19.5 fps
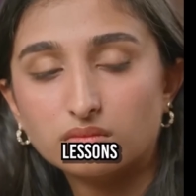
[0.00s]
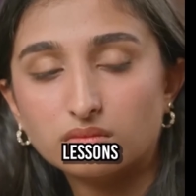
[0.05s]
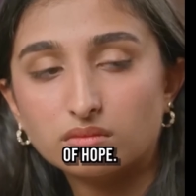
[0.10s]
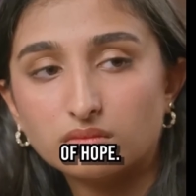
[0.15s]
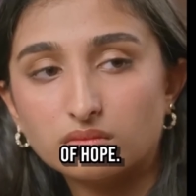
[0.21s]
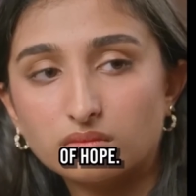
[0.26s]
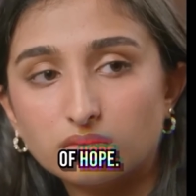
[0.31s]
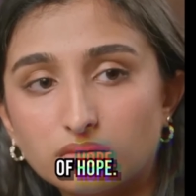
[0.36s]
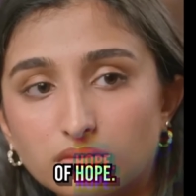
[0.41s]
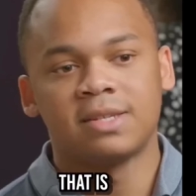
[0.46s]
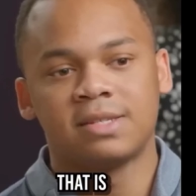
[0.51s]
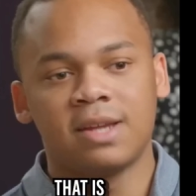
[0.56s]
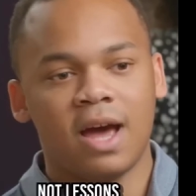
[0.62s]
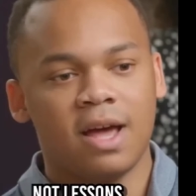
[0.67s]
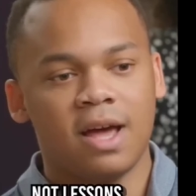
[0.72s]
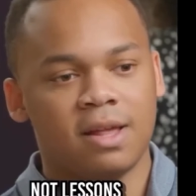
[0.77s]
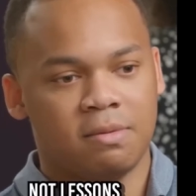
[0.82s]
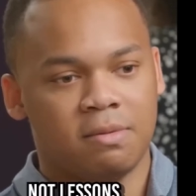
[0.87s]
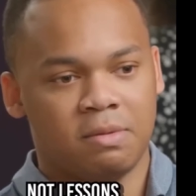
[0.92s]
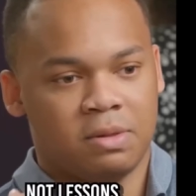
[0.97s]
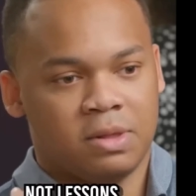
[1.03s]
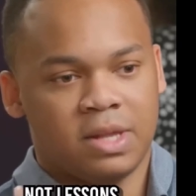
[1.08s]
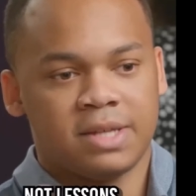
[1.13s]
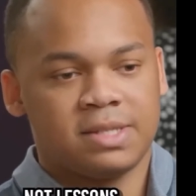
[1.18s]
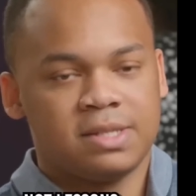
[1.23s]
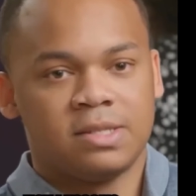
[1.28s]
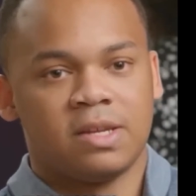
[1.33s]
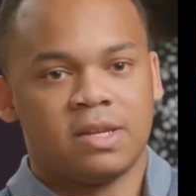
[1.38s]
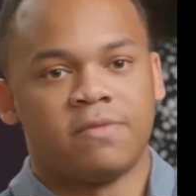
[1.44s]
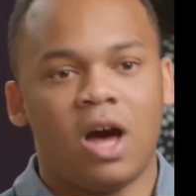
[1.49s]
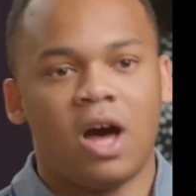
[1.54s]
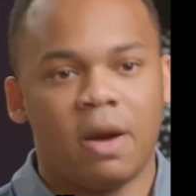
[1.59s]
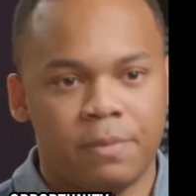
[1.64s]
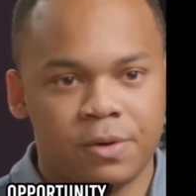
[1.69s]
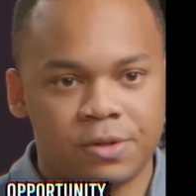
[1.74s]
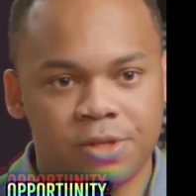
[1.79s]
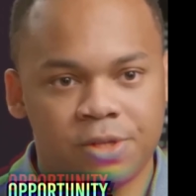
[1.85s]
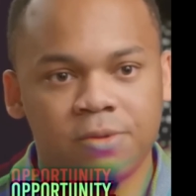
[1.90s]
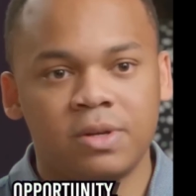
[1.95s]
of hope. That is not lessons of
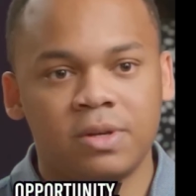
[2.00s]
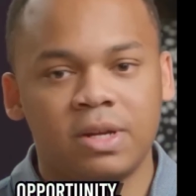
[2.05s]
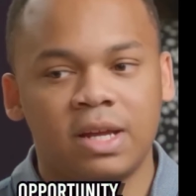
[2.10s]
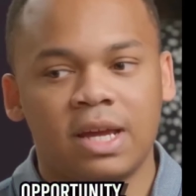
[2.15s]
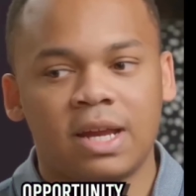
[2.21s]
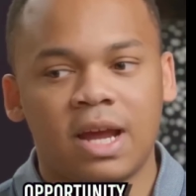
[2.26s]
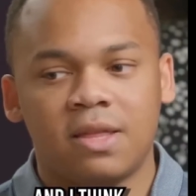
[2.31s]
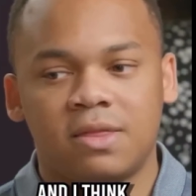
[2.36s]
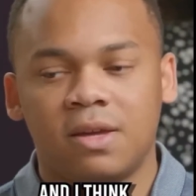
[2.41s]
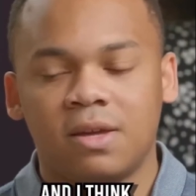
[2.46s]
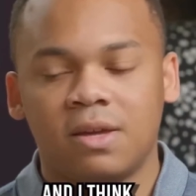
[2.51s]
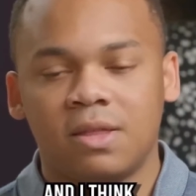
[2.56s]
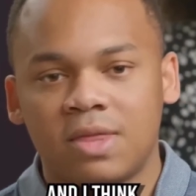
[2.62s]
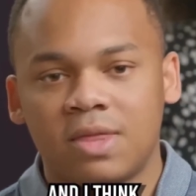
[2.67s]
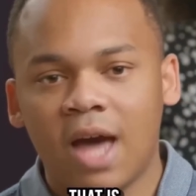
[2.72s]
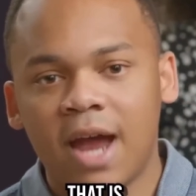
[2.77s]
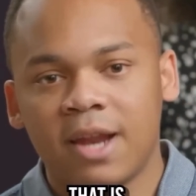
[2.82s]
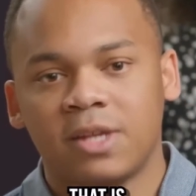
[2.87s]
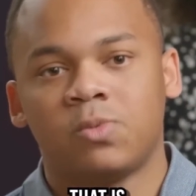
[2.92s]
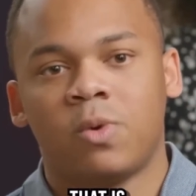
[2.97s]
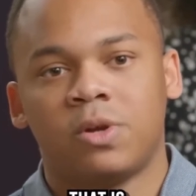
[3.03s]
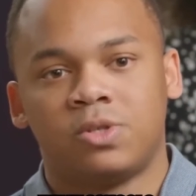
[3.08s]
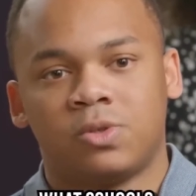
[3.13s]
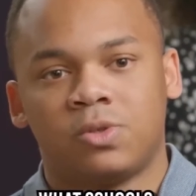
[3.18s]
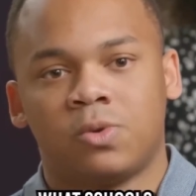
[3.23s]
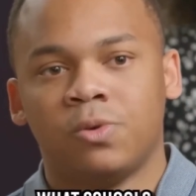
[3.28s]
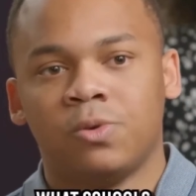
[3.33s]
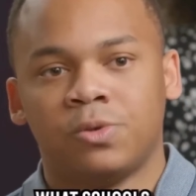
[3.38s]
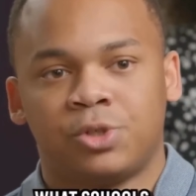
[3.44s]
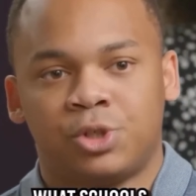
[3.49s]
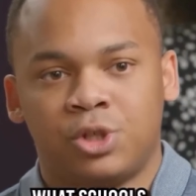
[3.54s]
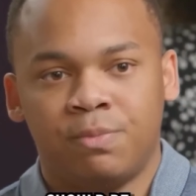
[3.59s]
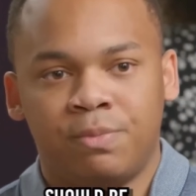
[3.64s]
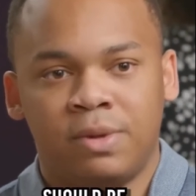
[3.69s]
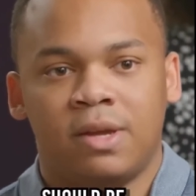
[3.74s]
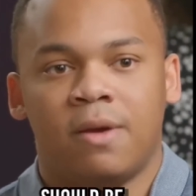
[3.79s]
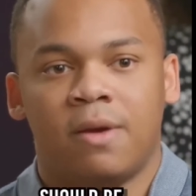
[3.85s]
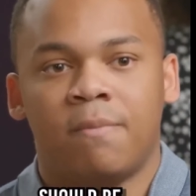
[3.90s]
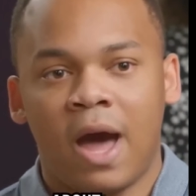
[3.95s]
opportunity. And I think that is what schools
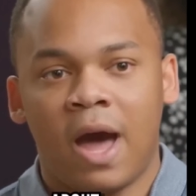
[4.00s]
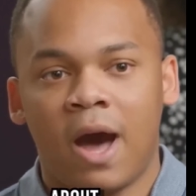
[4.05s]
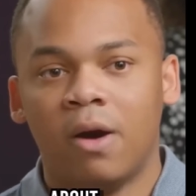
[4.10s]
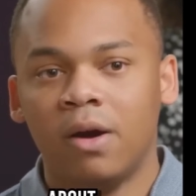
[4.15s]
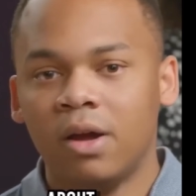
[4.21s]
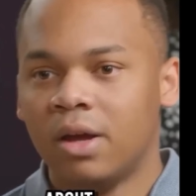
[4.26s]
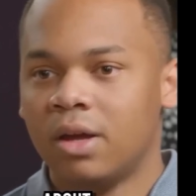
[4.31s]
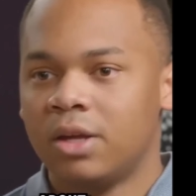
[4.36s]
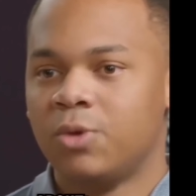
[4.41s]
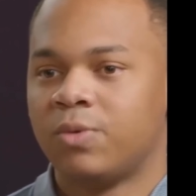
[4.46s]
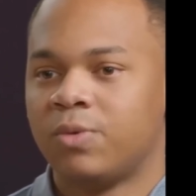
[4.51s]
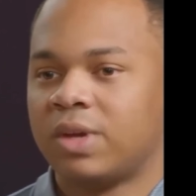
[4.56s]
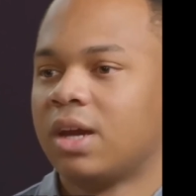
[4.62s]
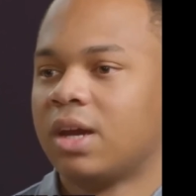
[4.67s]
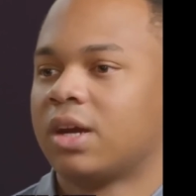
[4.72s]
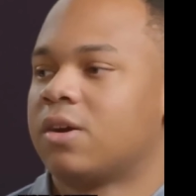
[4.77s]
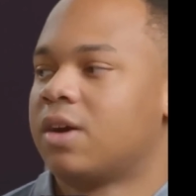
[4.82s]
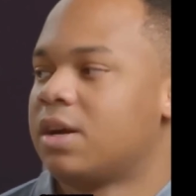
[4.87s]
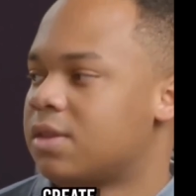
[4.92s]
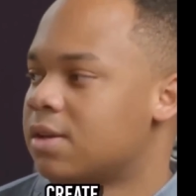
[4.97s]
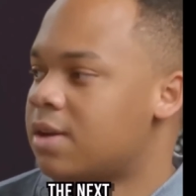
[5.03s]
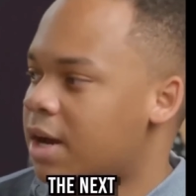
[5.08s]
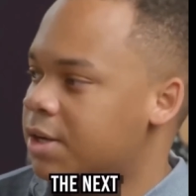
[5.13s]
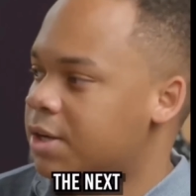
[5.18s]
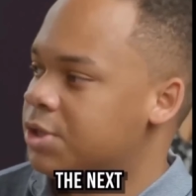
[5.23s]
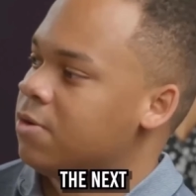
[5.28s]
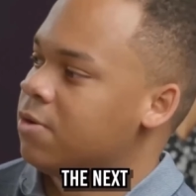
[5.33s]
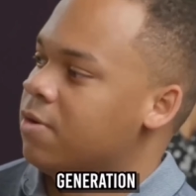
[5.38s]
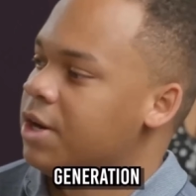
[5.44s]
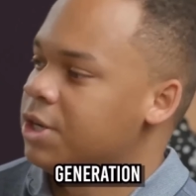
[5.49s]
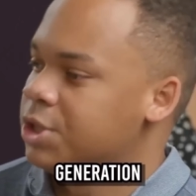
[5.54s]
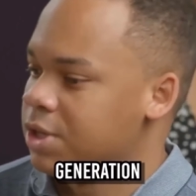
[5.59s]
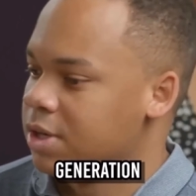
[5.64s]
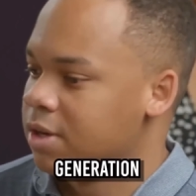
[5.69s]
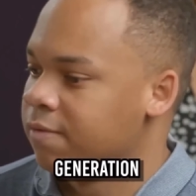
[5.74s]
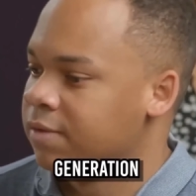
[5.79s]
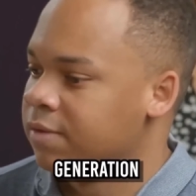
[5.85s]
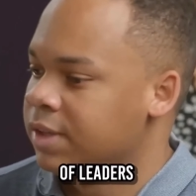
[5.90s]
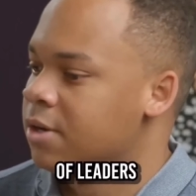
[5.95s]
should be about. You can't create the next
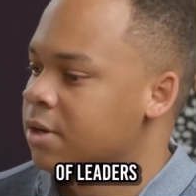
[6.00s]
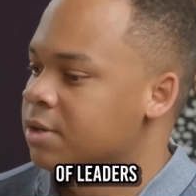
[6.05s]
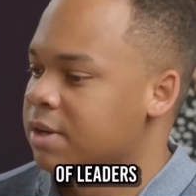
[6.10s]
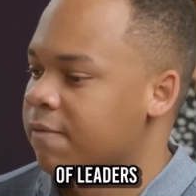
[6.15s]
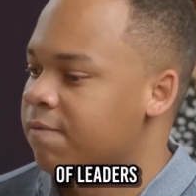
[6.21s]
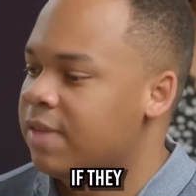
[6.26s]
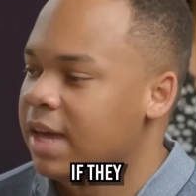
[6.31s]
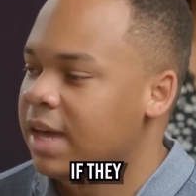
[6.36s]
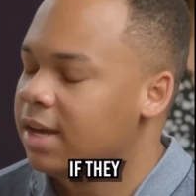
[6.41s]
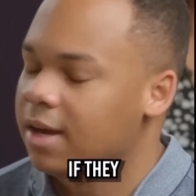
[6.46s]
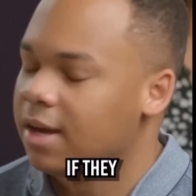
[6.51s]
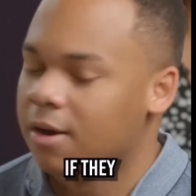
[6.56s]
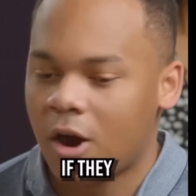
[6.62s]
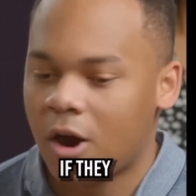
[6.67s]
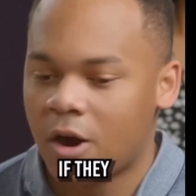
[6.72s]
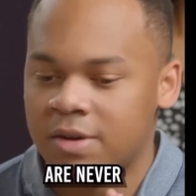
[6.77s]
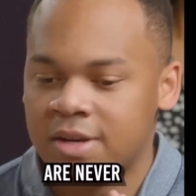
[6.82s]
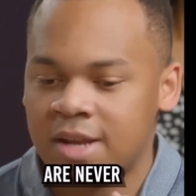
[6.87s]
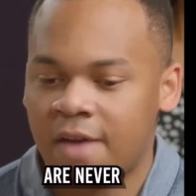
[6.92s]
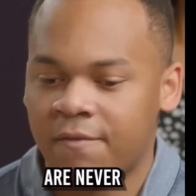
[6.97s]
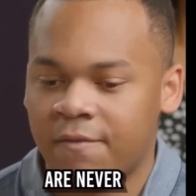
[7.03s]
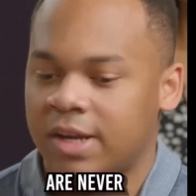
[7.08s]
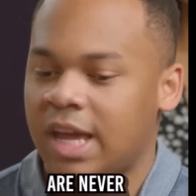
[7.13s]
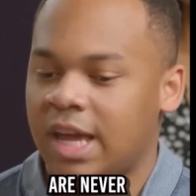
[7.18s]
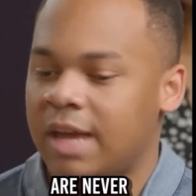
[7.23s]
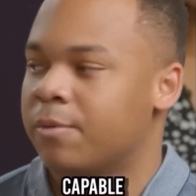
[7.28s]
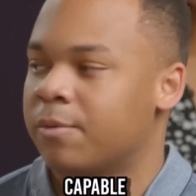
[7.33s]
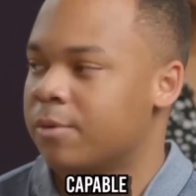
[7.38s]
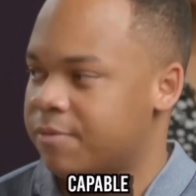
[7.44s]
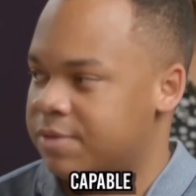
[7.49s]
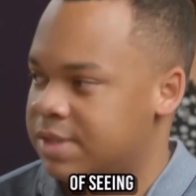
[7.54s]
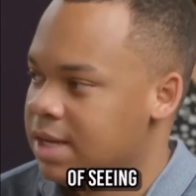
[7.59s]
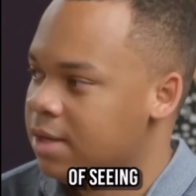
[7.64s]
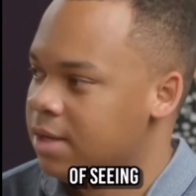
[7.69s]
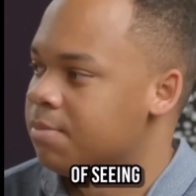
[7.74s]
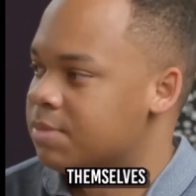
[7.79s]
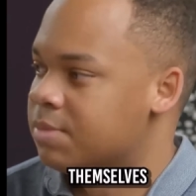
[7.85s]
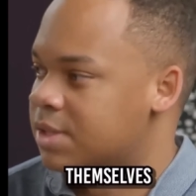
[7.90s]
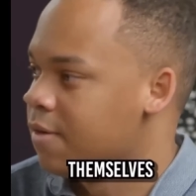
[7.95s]
generation of leaders if they can, are never capable of
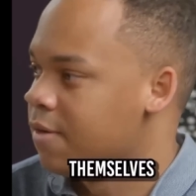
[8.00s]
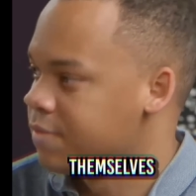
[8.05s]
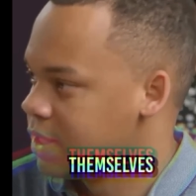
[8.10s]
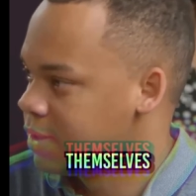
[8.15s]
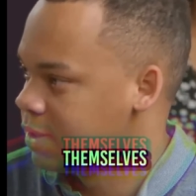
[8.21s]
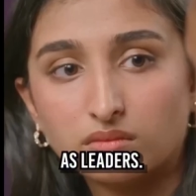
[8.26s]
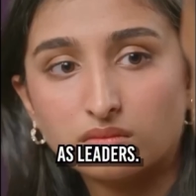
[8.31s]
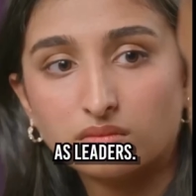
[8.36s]
seeing themselves as